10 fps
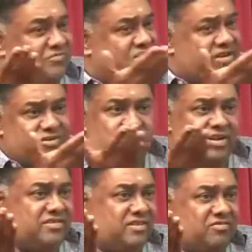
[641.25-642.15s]
if you didn't do
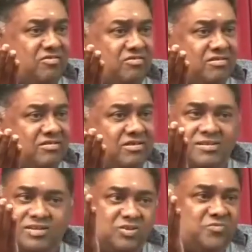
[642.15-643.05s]
anything wrong,
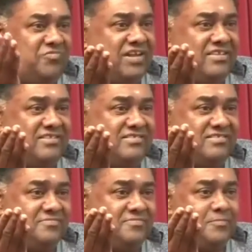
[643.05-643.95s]
you fight this